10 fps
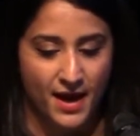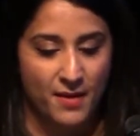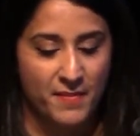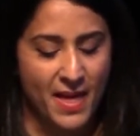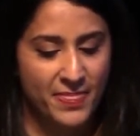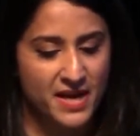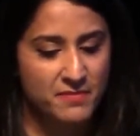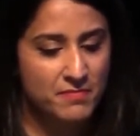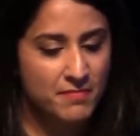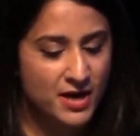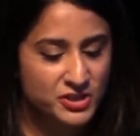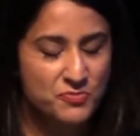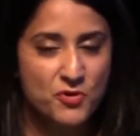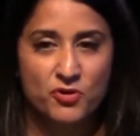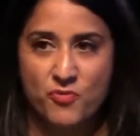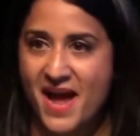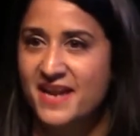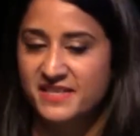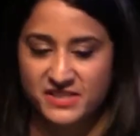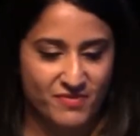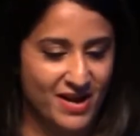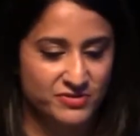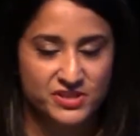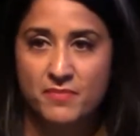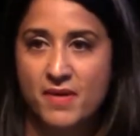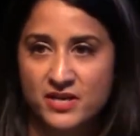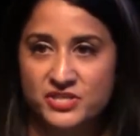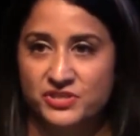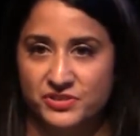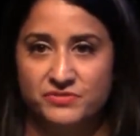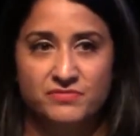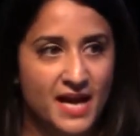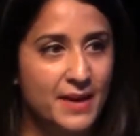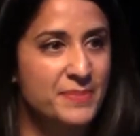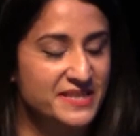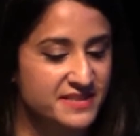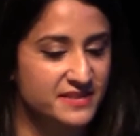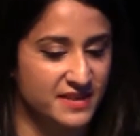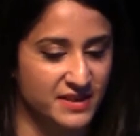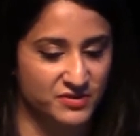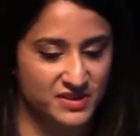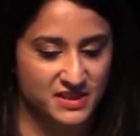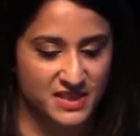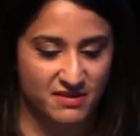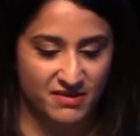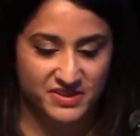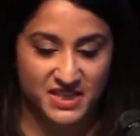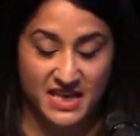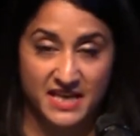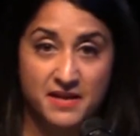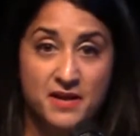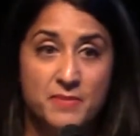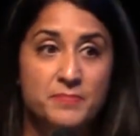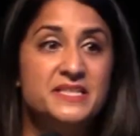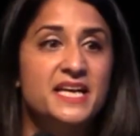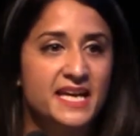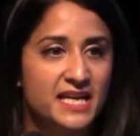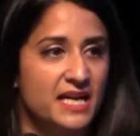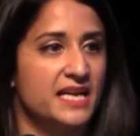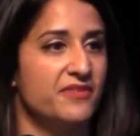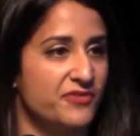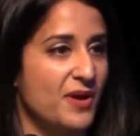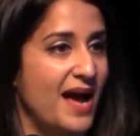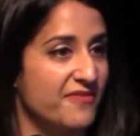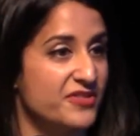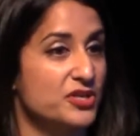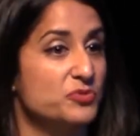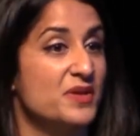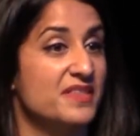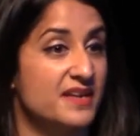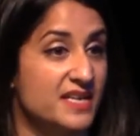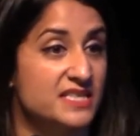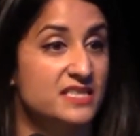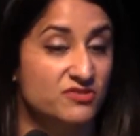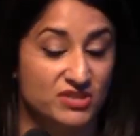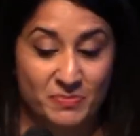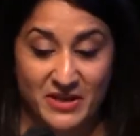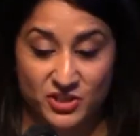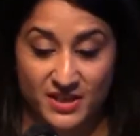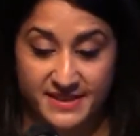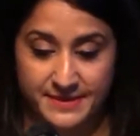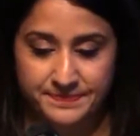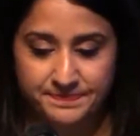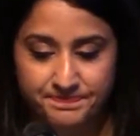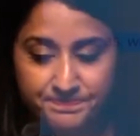And then much more awareness around commercial and business skills this year I've seen, particularly if you have those within an industry specialism.